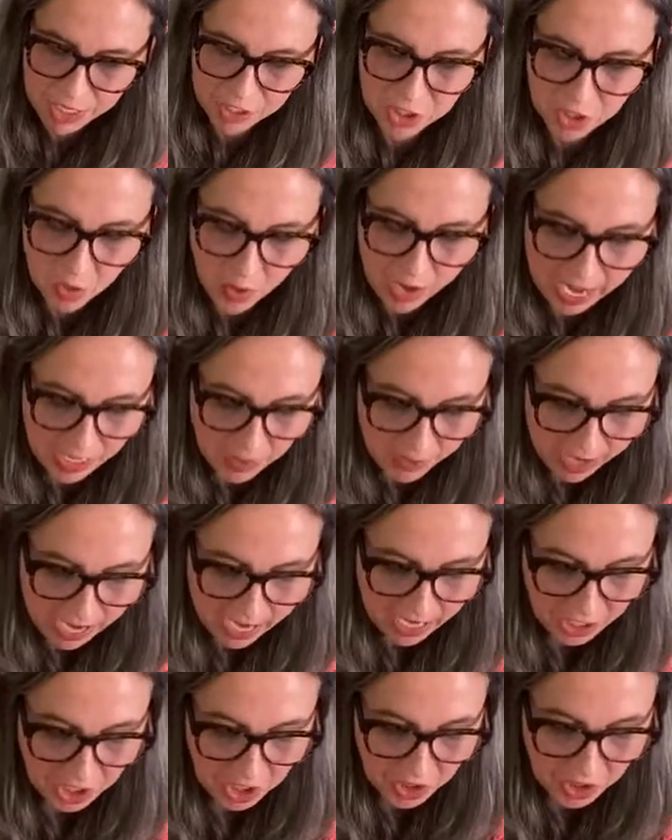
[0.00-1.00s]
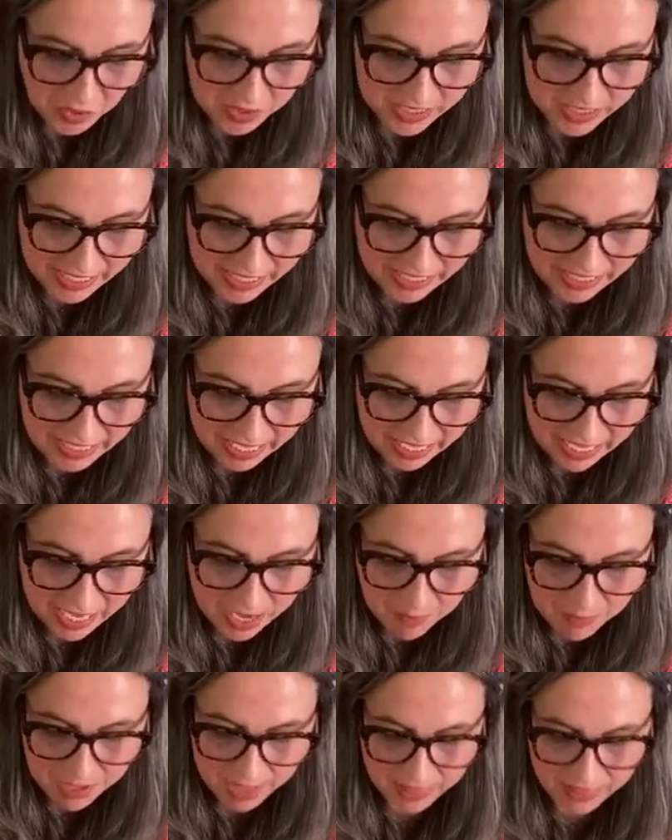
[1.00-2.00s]
So anyway, I use the
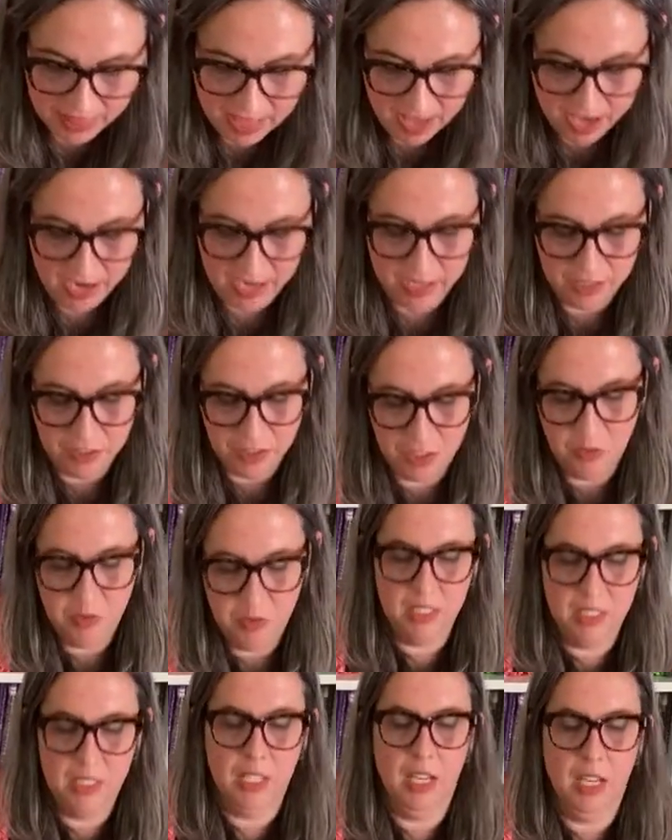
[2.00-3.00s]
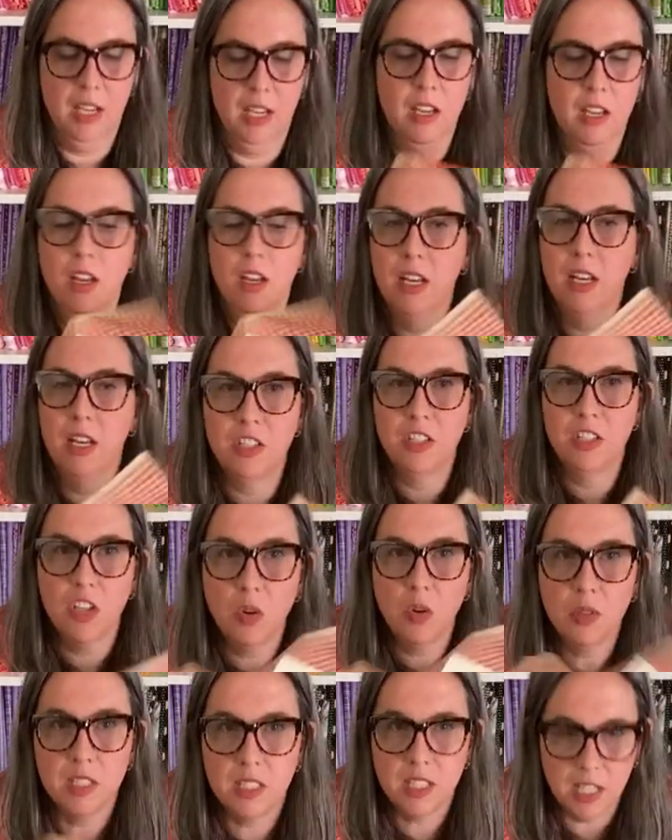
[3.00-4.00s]
gingham lines, you will see here, and it's so
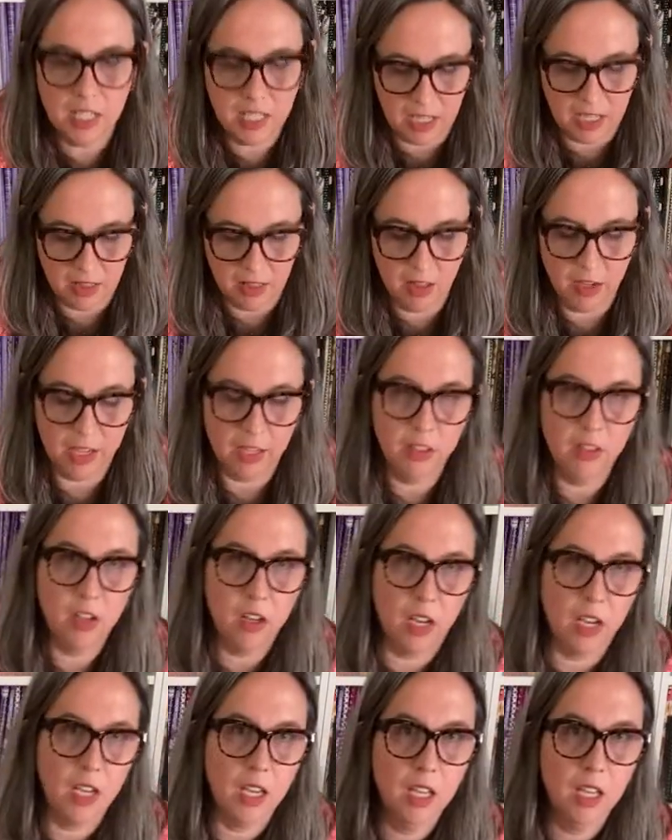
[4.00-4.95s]
sticky, like look.